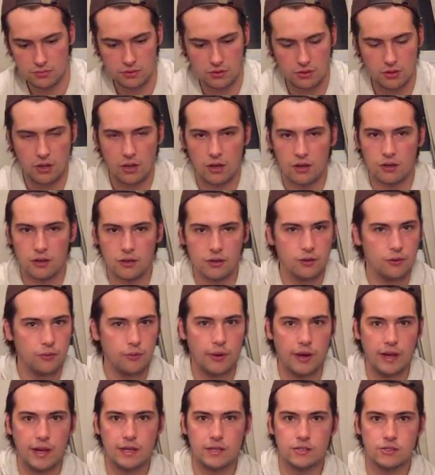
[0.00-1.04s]
longer
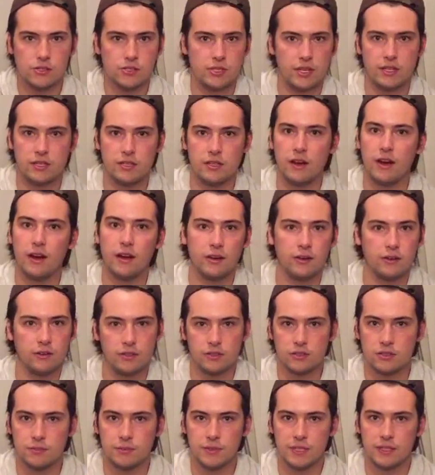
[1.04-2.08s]
range Zenyatta
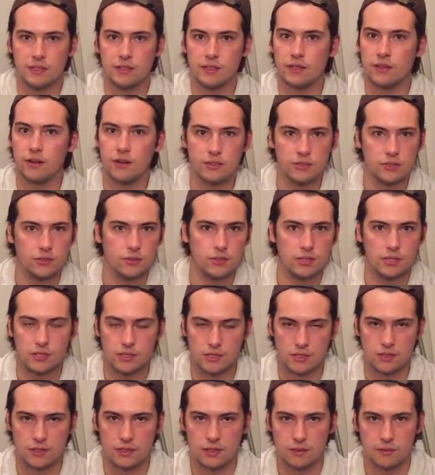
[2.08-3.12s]
ultimate that also
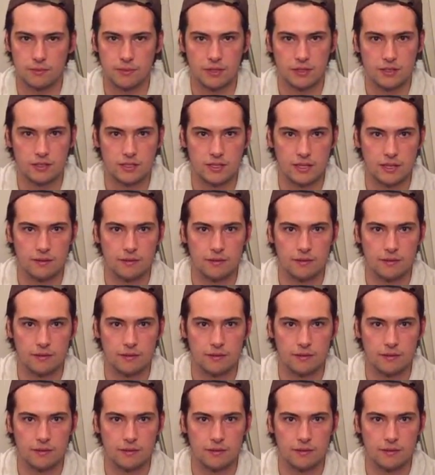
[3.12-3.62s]
deals a little bit of